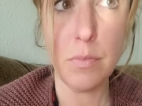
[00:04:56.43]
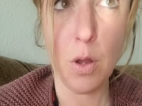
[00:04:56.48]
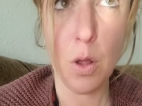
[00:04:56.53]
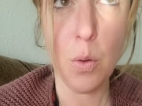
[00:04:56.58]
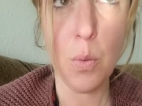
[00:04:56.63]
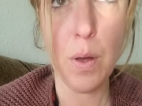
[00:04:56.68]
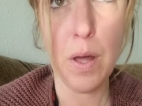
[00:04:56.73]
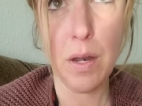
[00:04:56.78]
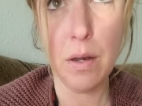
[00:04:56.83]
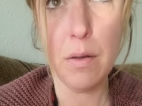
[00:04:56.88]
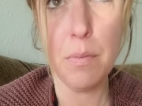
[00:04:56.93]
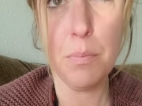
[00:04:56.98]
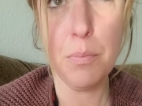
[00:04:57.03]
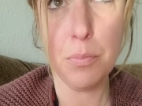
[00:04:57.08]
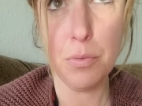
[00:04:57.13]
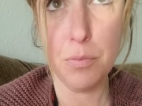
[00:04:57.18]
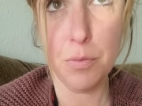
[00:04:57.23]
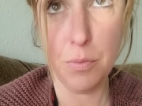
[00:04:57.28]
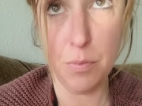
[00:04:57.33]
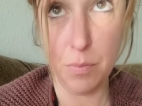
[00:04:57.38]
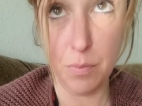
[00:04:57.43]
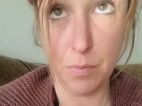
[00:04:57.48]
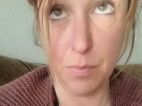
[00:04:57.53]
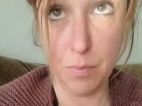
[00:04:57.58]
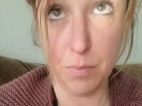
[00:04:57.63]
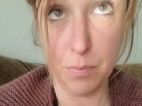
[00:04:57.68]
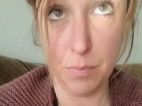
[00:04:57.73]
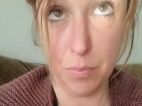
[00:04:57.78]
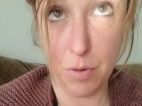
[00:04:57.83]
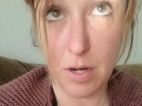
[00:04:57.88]
Who had
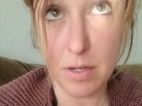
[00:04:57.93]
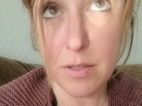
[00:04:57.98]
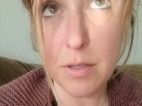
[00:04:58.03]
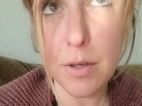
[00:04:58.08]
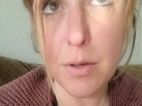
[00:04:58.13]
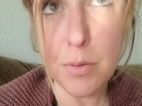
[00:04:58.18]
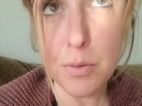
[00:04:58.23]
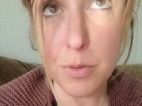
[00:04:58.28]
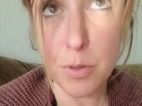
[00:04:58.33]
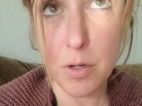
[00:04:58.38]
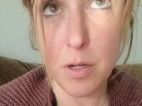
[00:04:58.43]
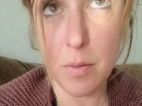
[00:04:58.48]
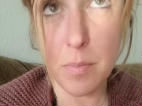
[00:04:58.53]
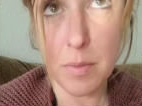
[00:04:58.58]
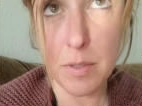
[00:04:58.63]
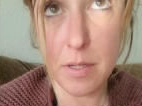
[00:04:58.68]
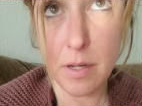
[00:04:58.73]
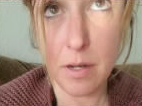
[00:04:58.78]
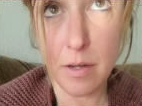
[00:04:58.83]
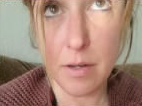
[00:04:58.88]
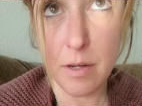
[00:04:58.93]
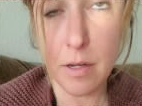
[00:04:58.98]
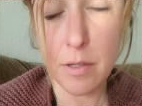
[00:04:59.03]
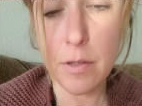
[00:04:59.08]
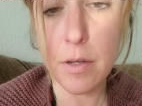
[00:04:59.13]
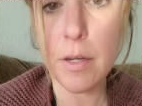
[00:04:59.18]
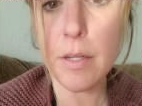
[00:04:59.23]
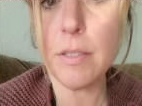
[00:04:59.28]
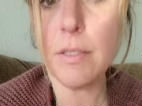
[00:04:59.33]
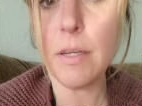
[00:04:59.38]
prosecutorial misconduct
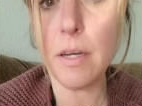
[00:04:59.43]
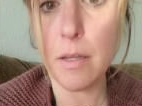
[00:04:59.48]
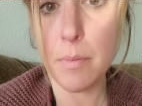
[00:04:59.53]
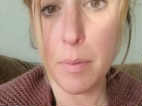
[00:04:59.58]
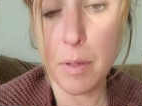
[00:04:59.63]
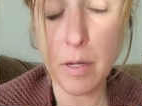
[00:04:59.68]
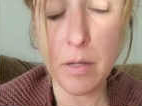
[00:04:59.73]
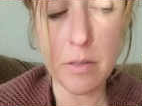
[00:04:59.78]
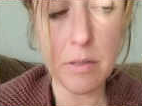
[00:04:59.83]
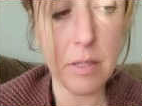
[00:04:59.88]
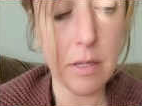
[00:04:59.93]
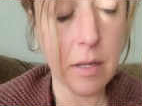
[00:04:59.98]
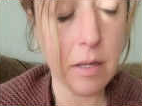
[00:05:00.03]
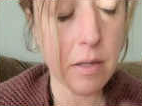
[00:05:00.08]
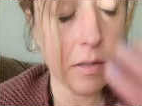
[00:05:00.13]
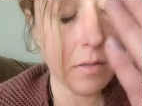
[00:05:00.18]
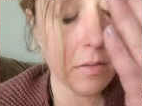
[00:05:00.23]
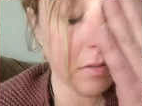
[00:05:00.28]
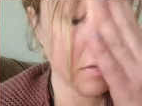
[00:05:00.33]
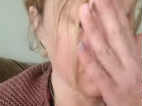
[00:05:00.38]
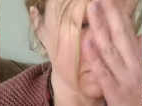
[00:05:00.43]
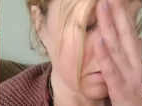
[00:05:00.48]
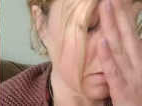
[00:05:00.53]
on a death penalty case.